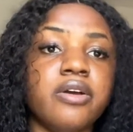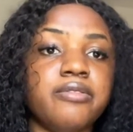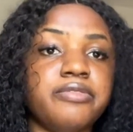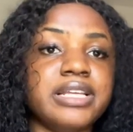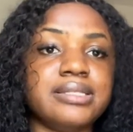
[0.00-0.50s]

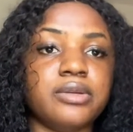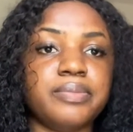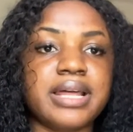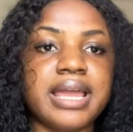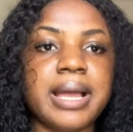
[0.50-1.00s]
first
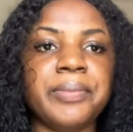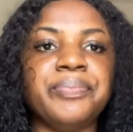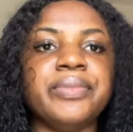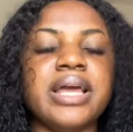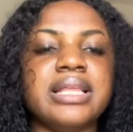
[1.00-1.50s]
supplier,
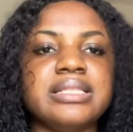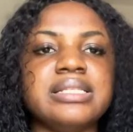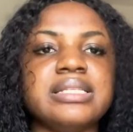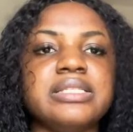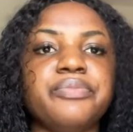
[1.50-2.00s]
and this
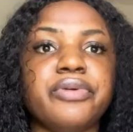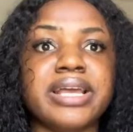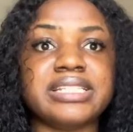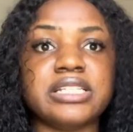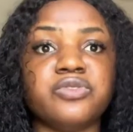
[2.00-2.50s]
is the
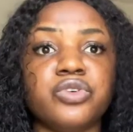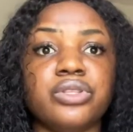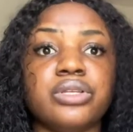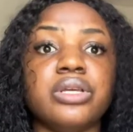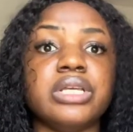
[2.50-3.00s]
price list for
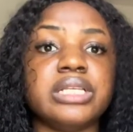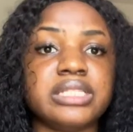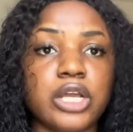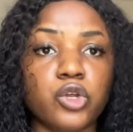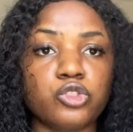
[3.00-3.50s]
the
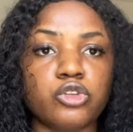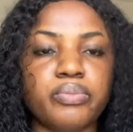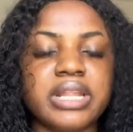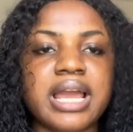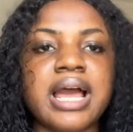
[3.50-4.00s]
second
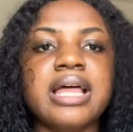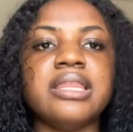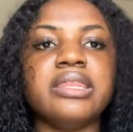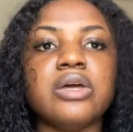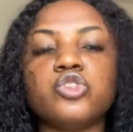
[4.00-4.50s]
supplier.
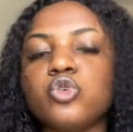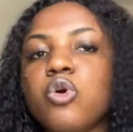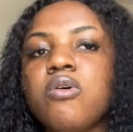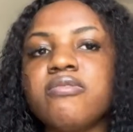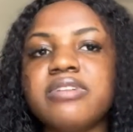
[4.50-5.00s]
Now to
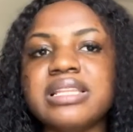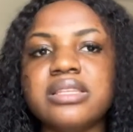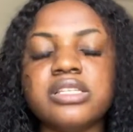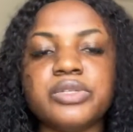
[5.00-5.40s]
convert this